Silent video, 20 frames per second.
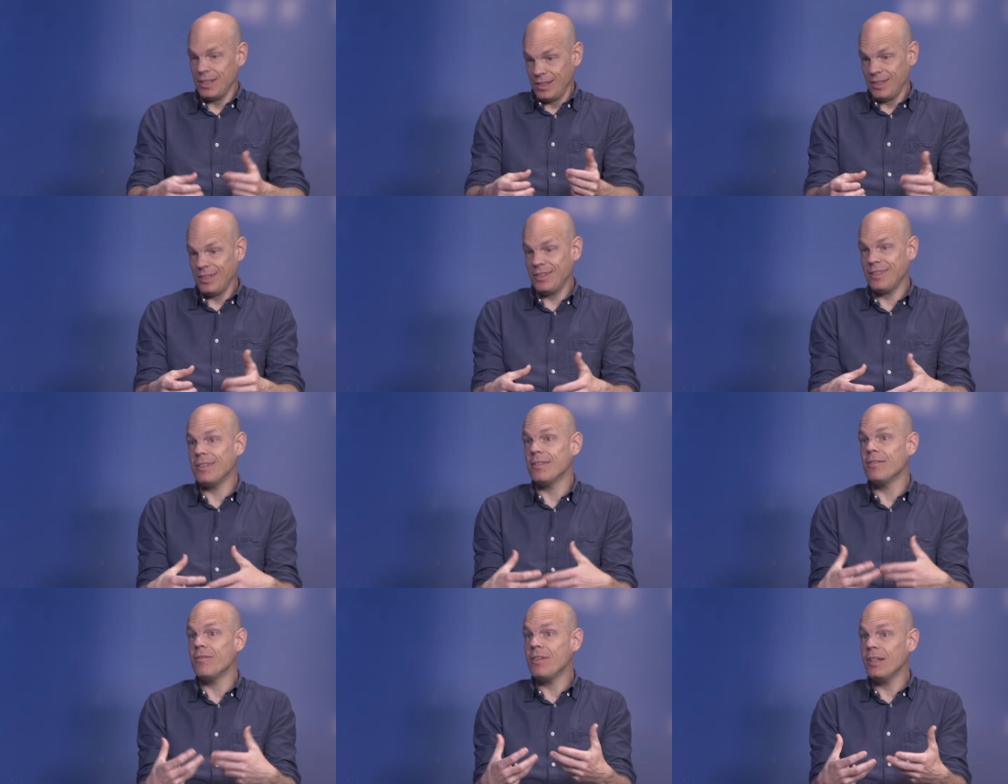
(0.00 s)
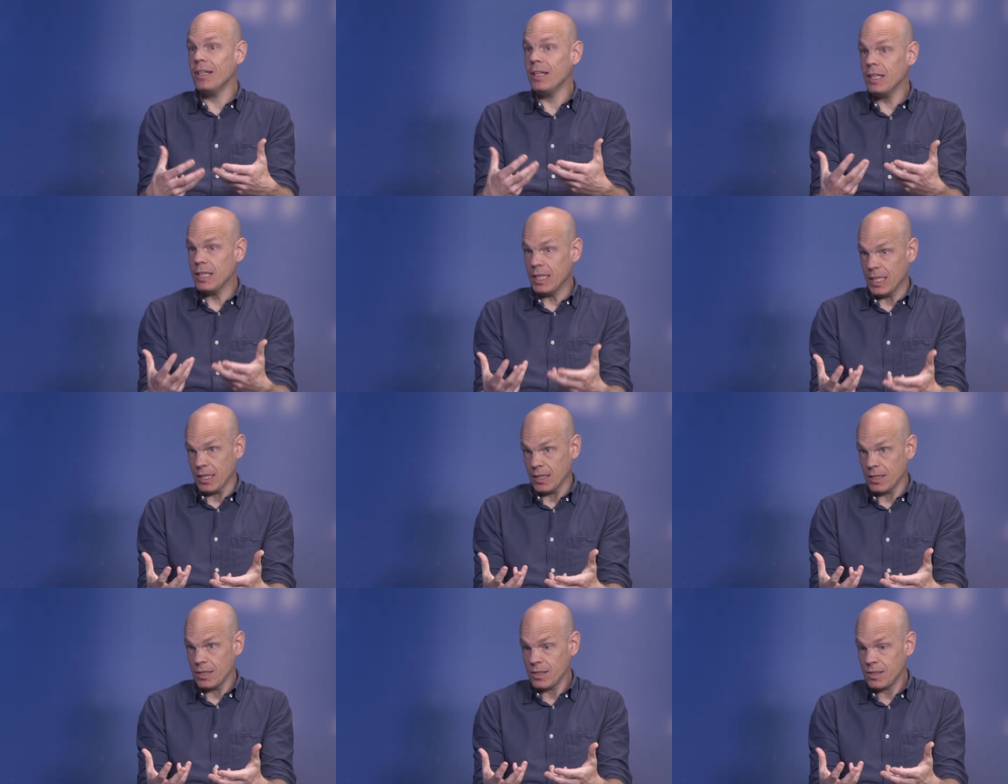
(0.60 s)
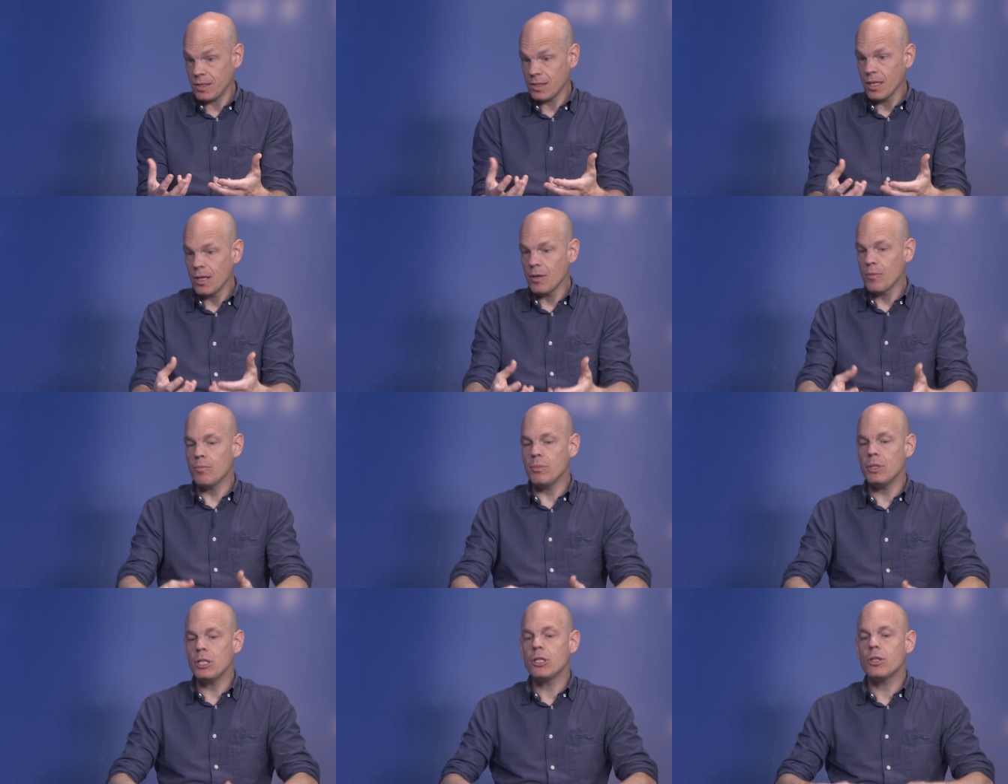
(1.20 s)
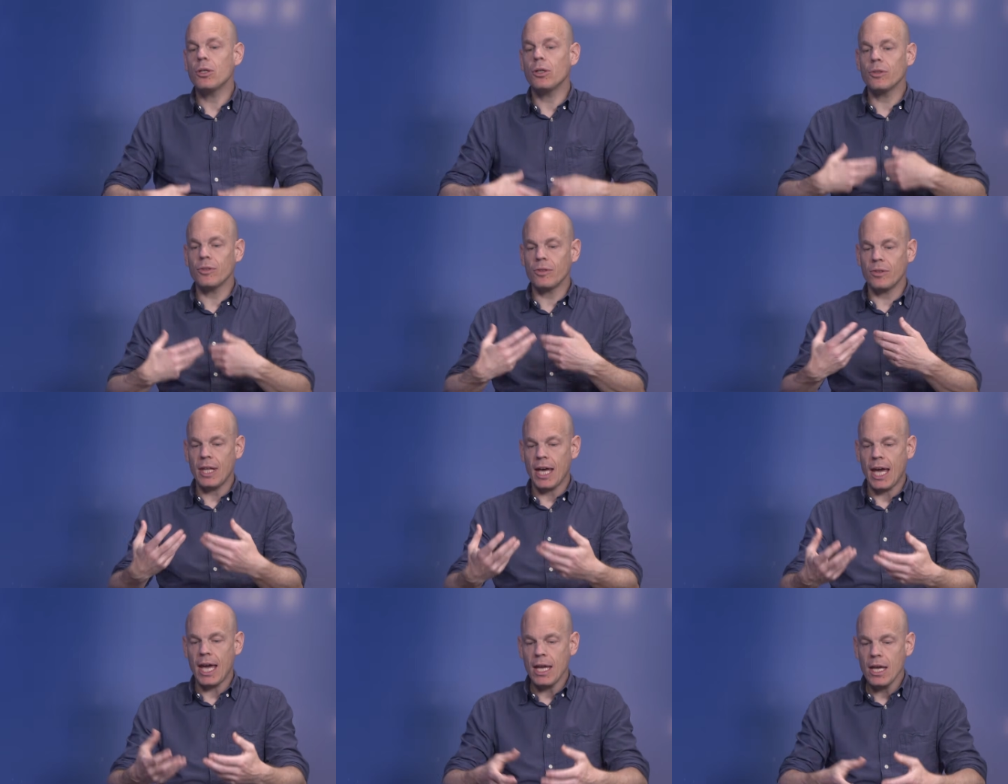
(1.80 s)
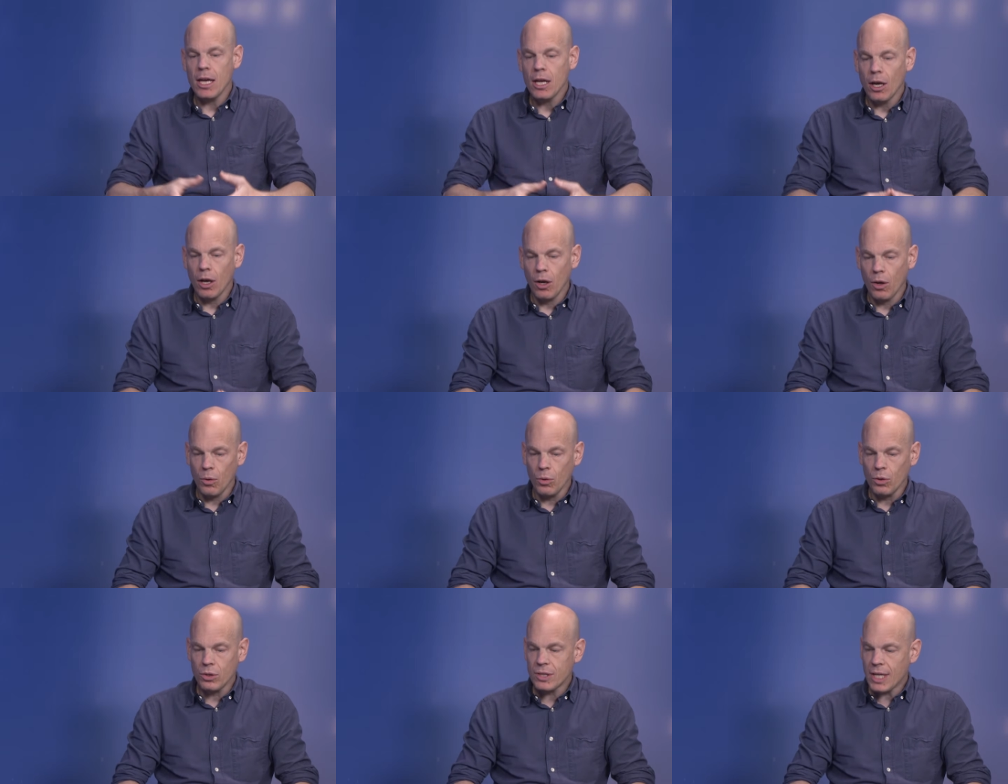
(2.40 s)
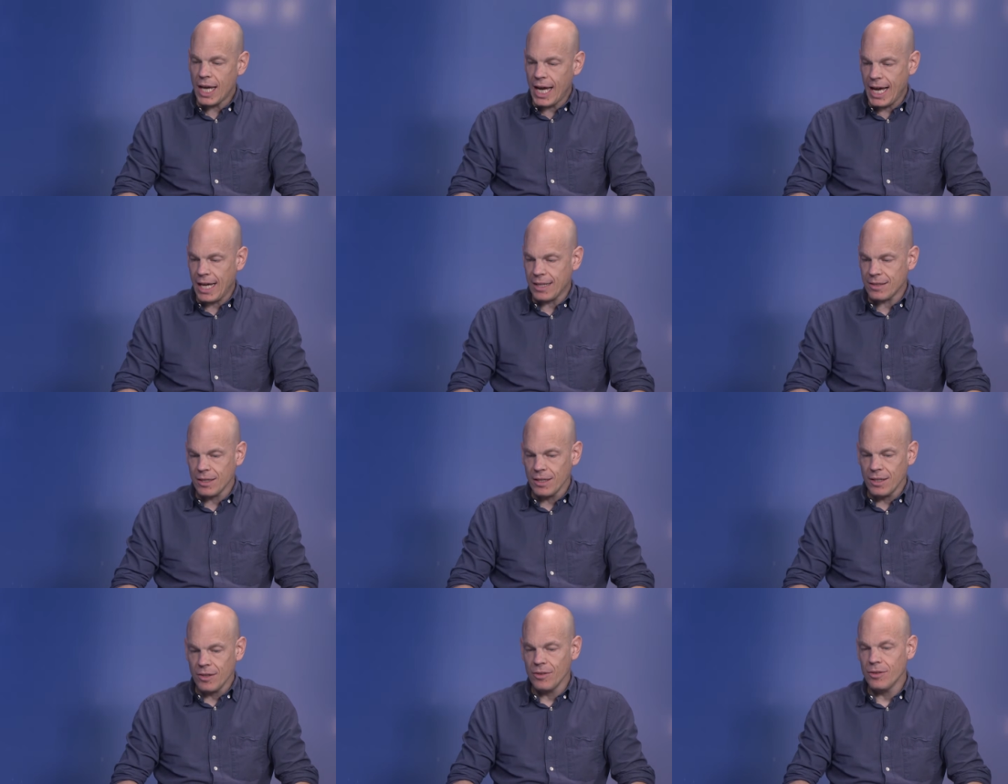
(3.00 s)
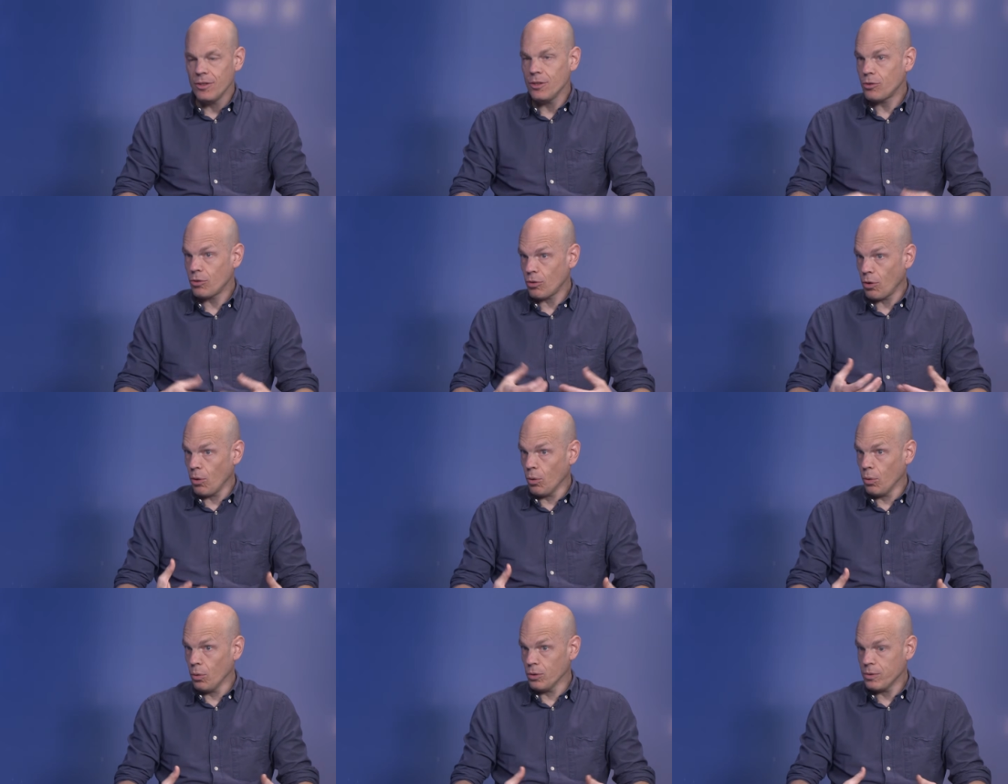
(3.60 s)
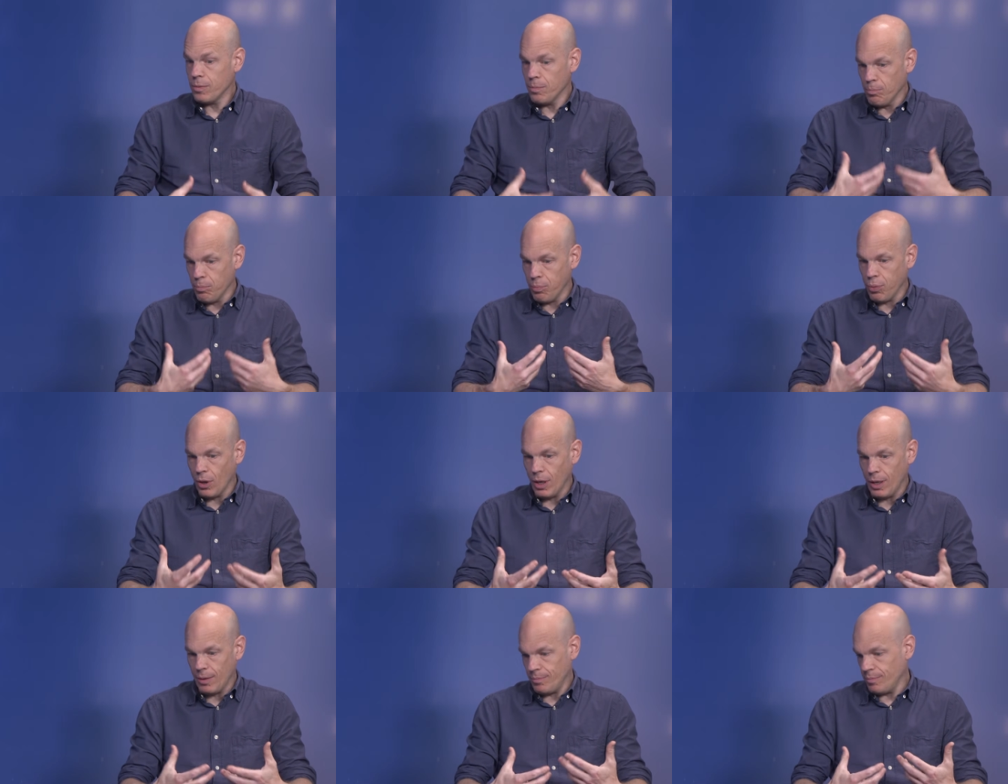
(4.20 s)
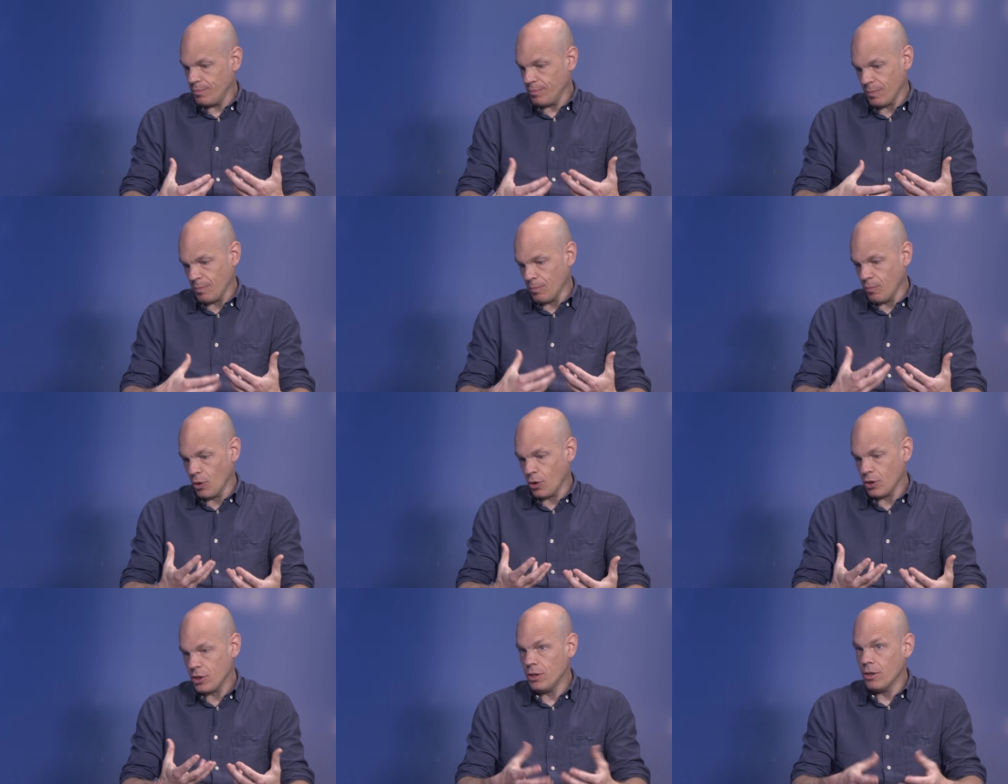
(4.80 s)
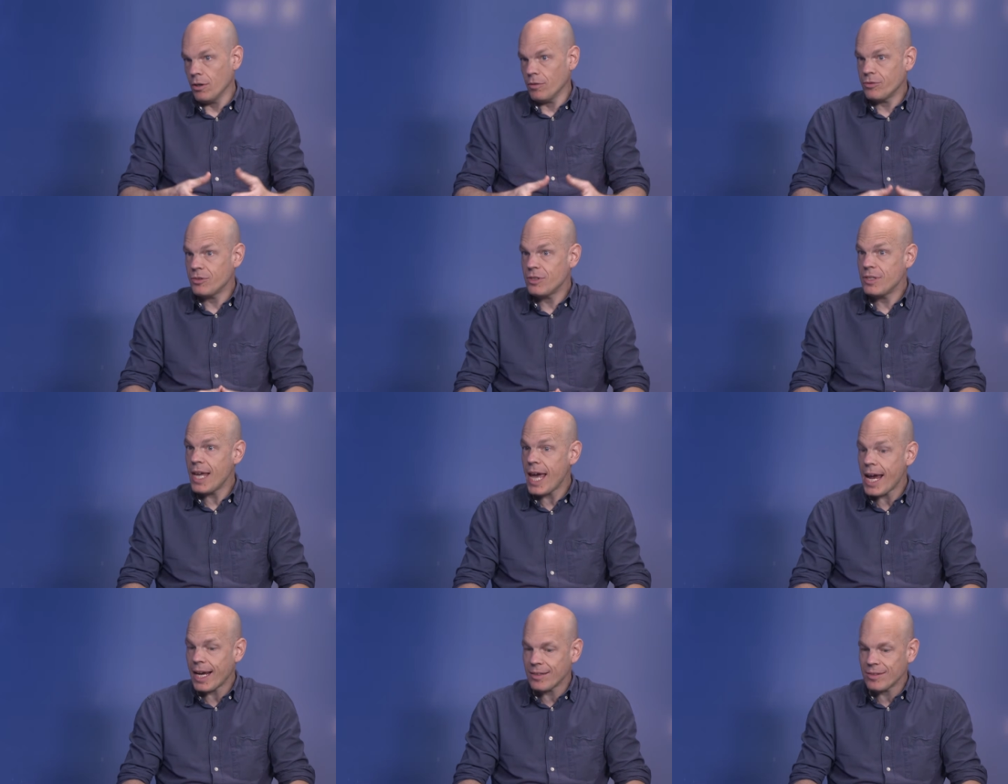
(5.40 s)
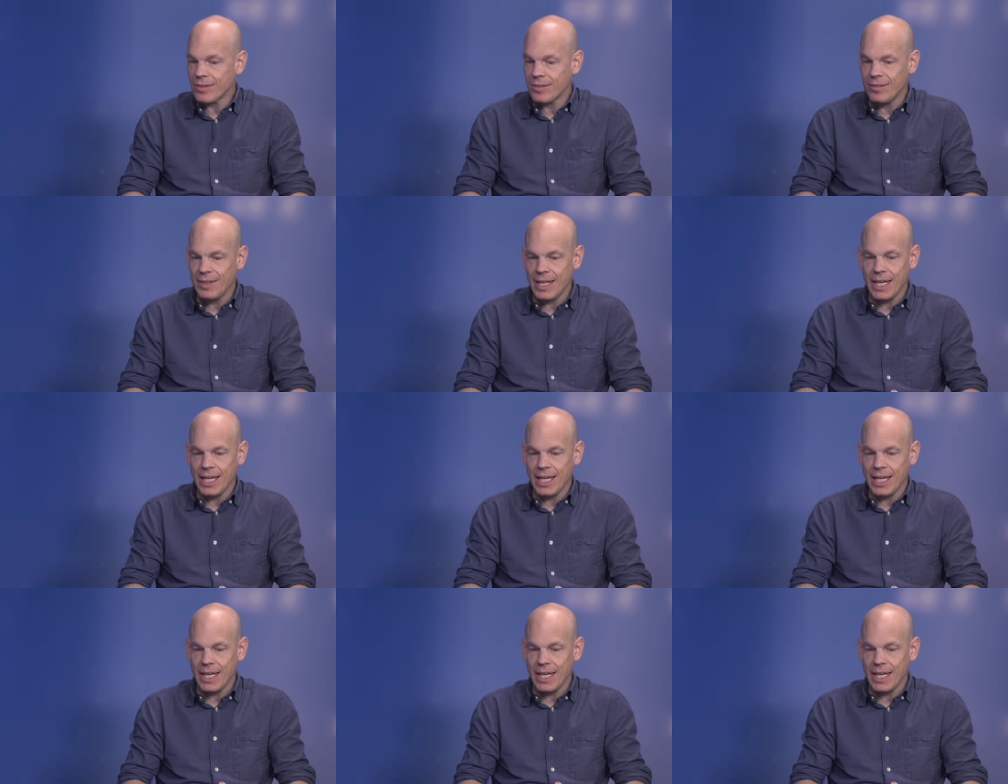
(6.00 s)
civilians because they looked at this old body of text.